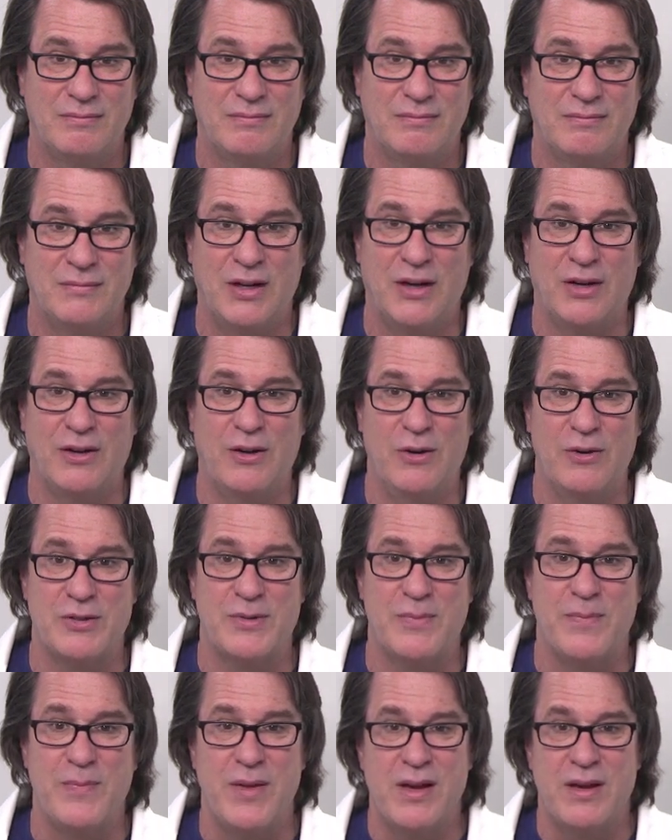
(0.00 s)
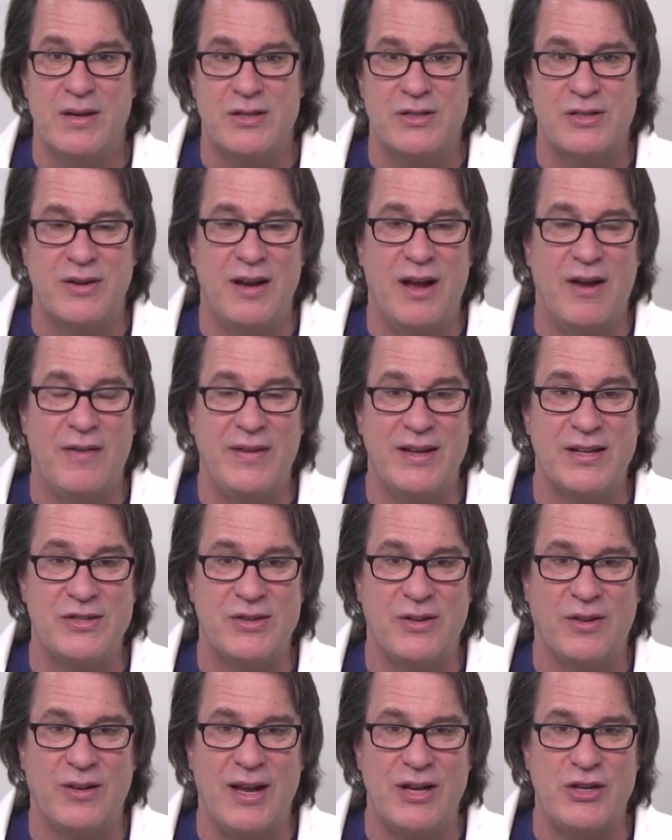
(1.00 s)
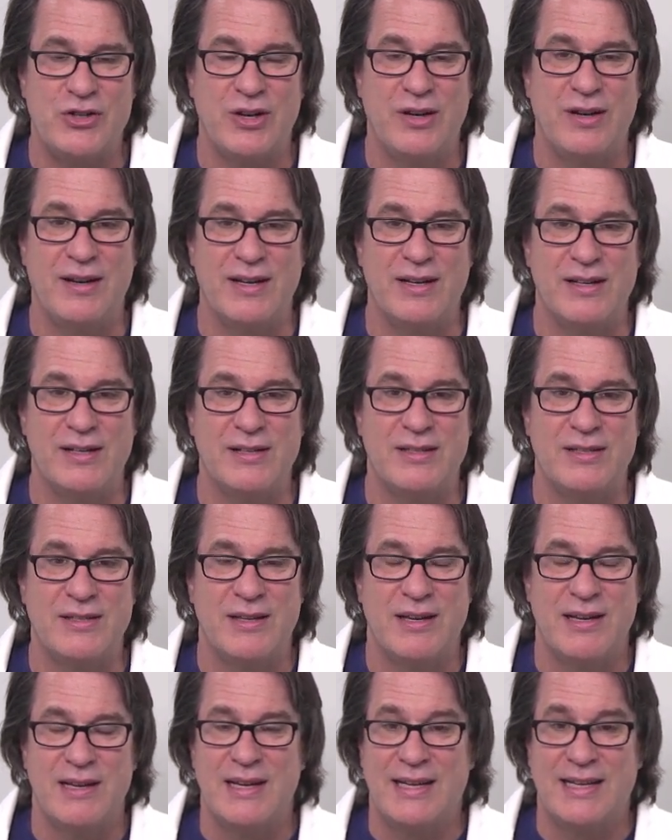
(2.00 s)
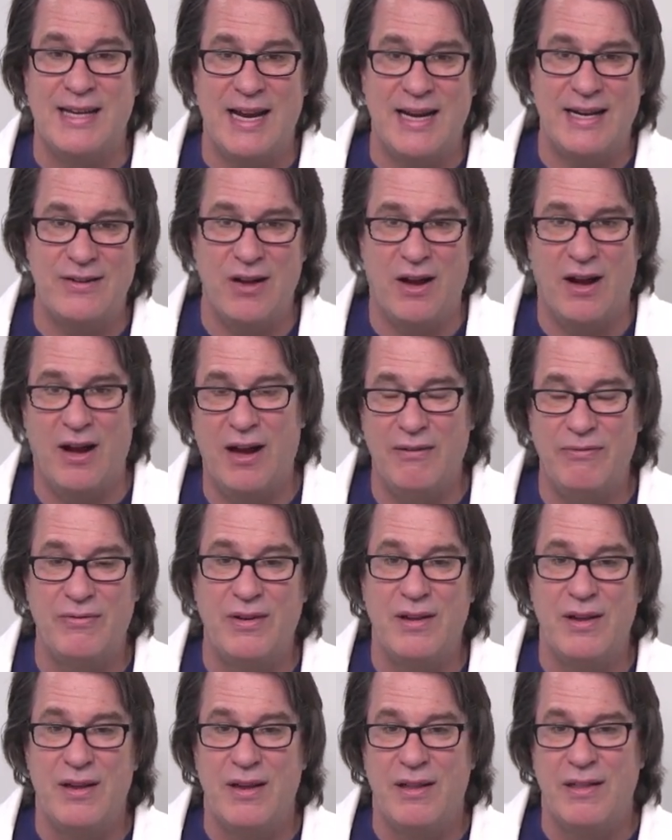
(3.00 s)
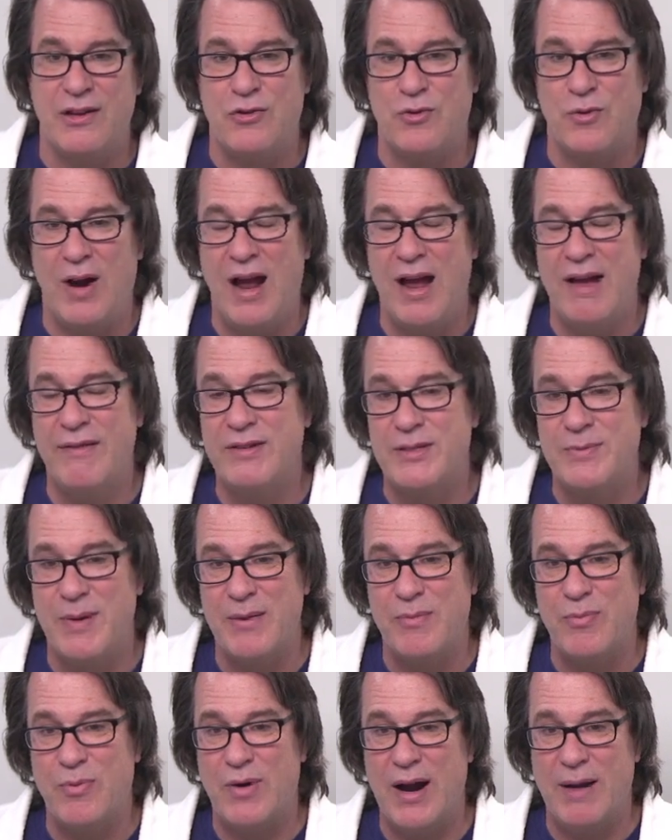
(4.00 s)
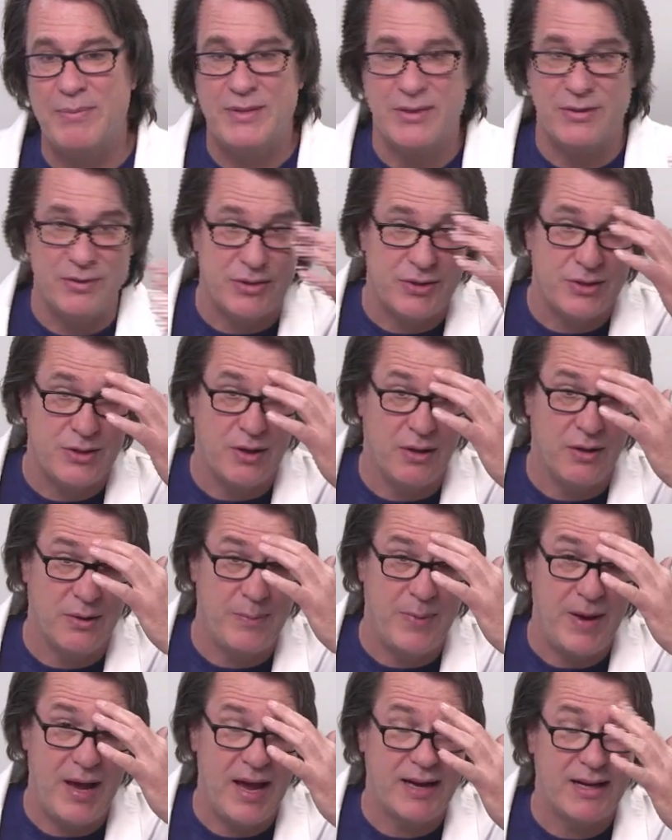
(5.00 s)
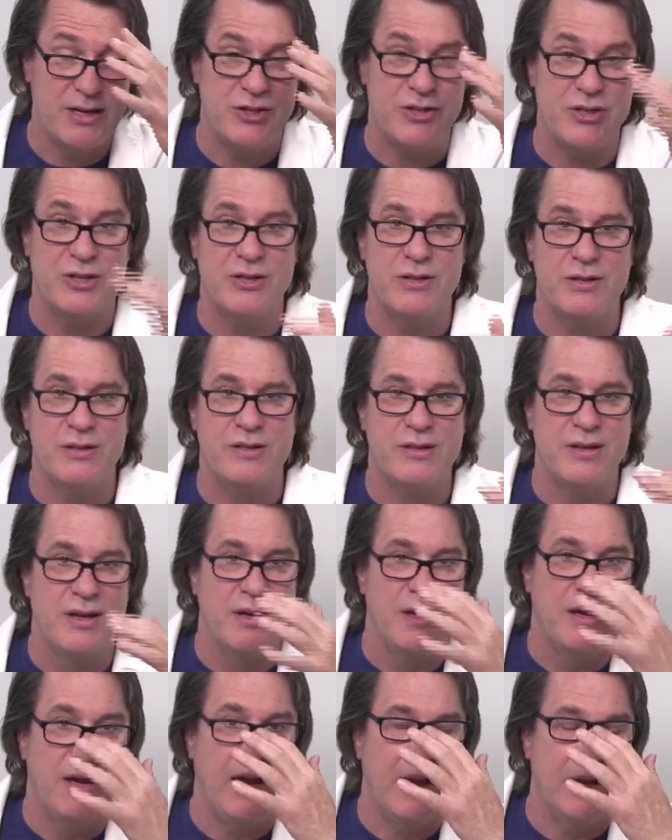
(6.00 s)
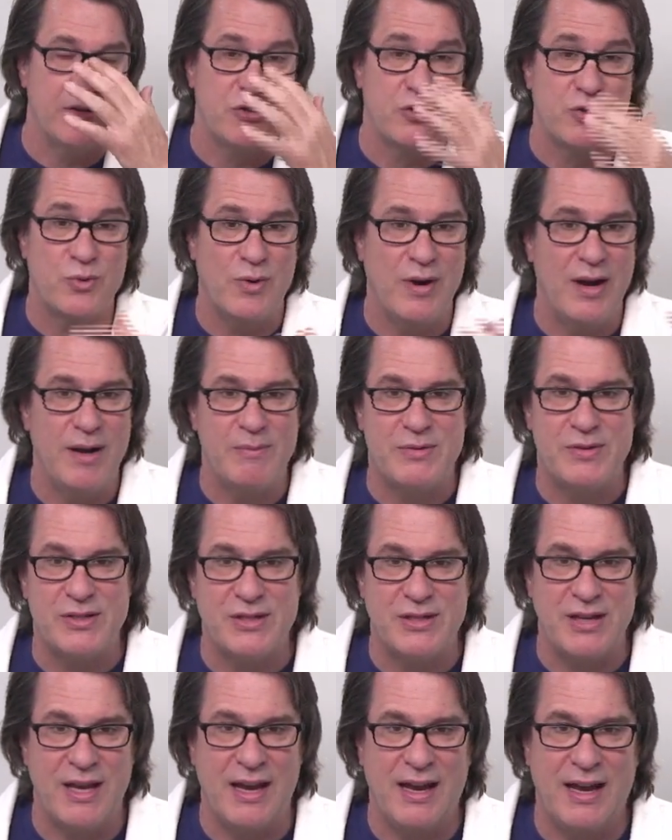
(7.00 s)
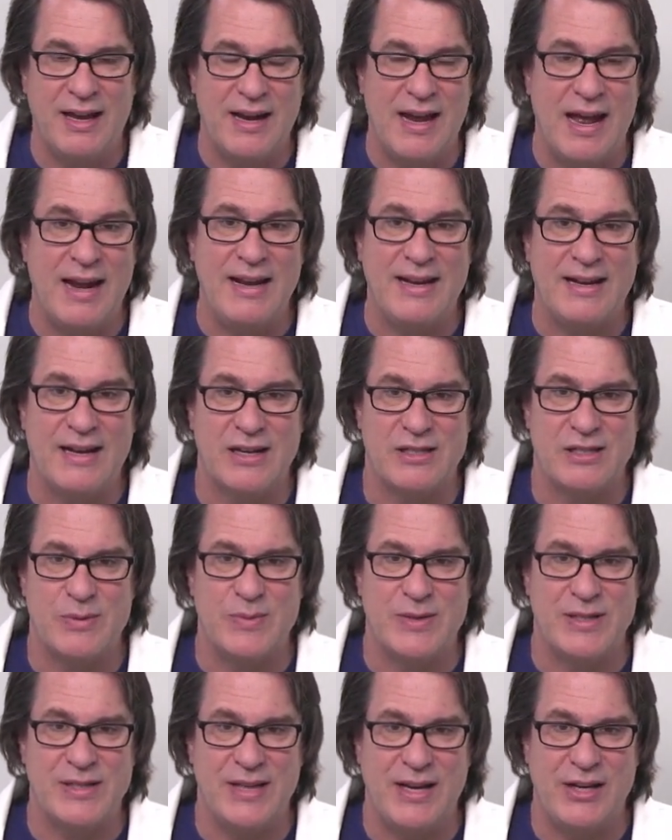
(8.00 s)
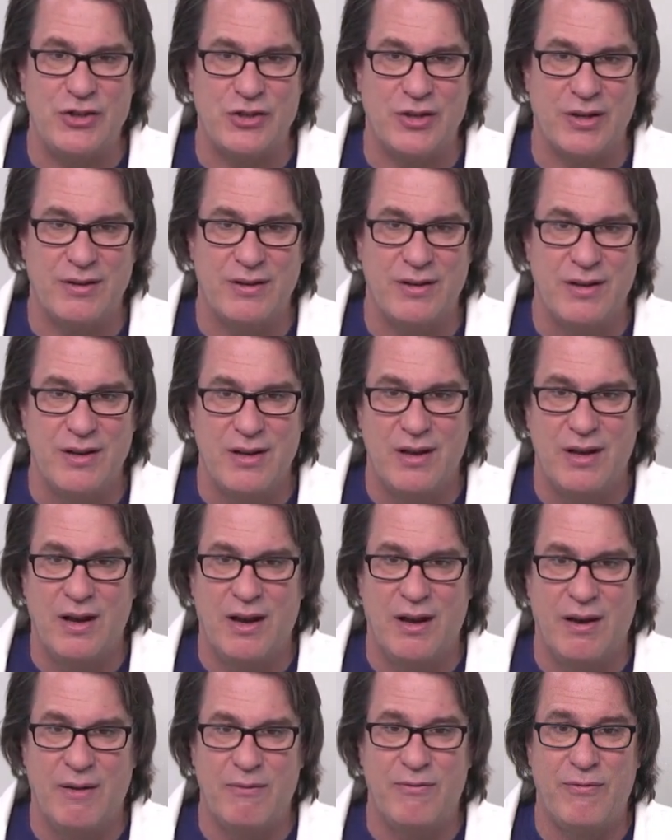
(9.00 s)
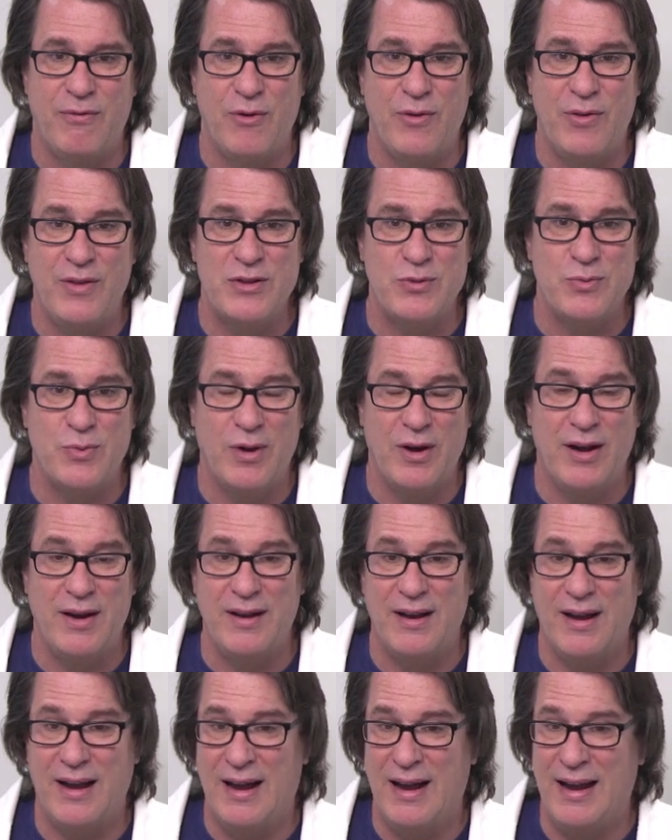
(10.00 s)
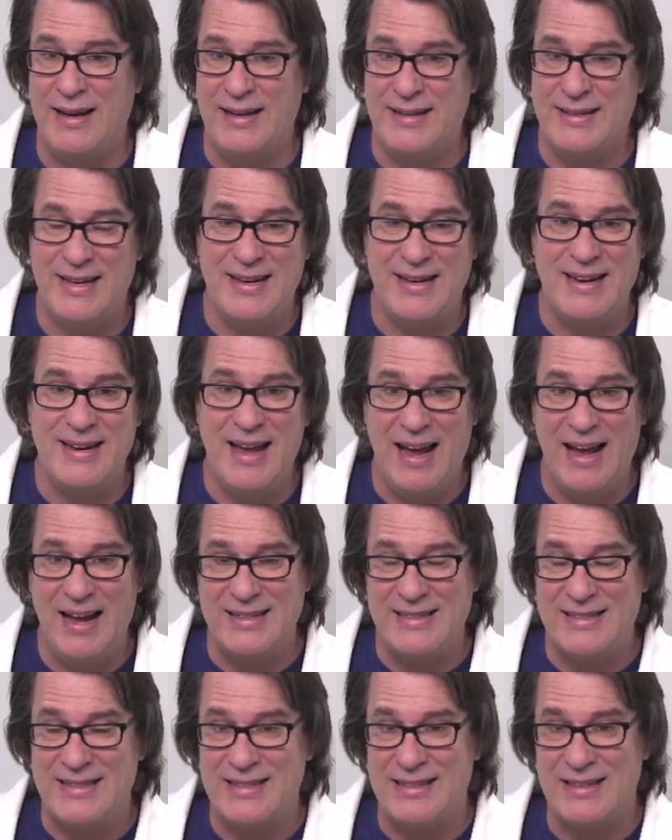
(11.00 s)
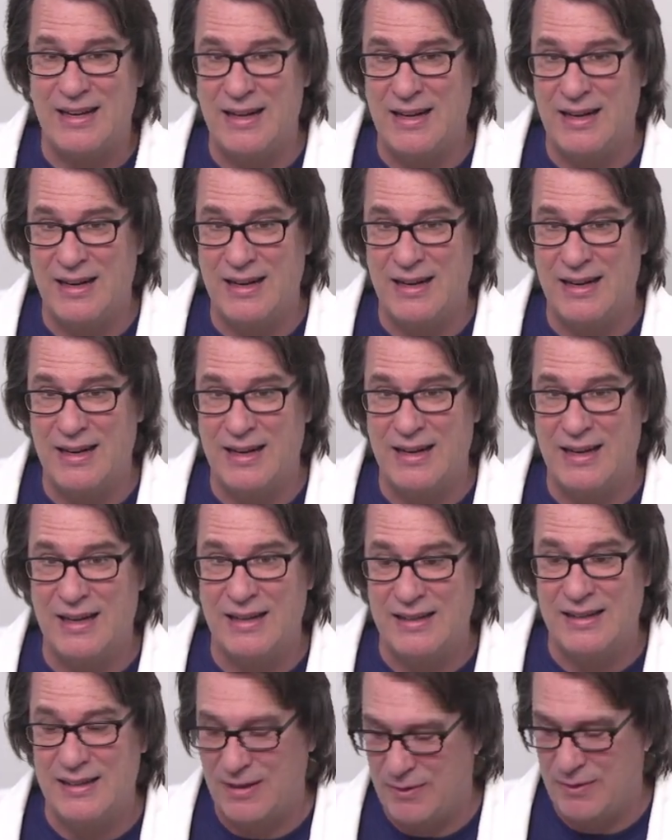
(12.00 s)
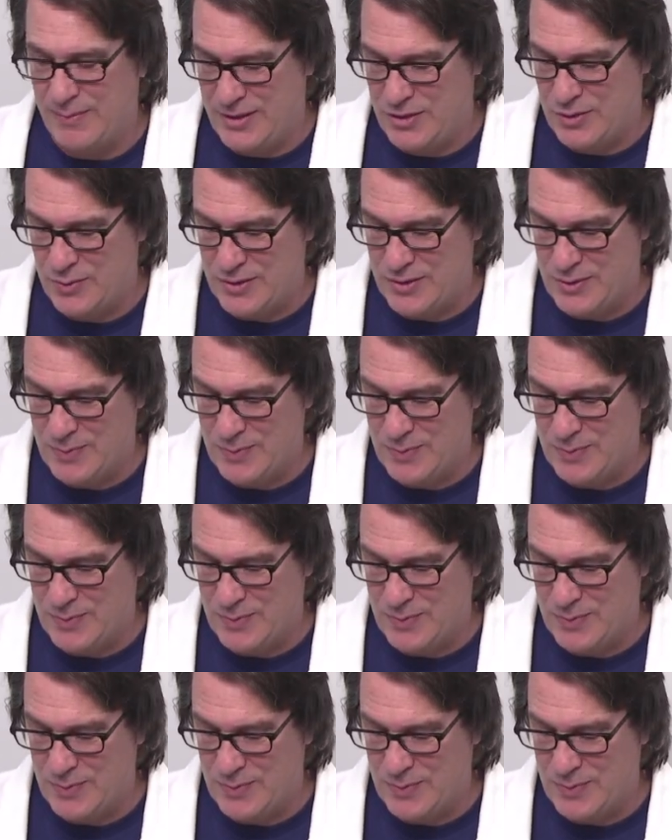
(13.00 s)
There it goes. So now the installation is kicked off. The drive has been prepped to install the packages and scripts and any customization. For this one, I did not, let me switch